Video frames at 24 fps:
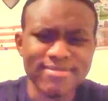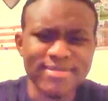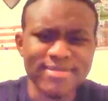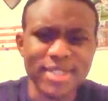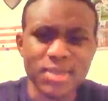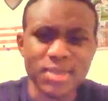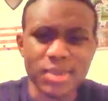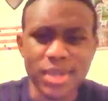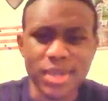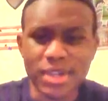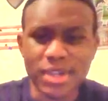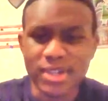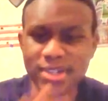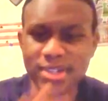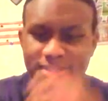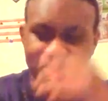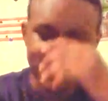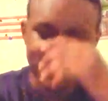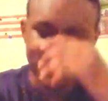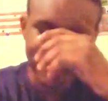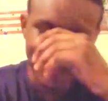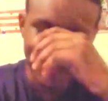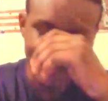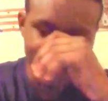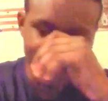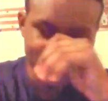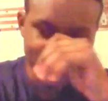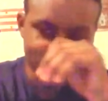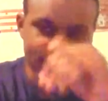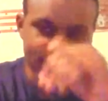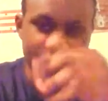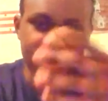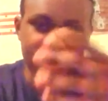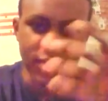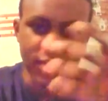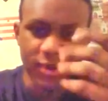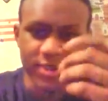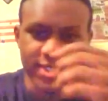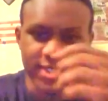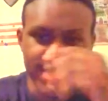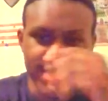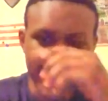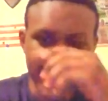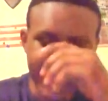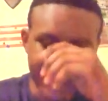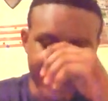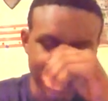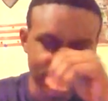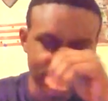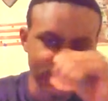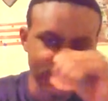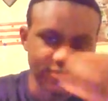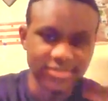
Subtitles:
It's weird. I've noticed that.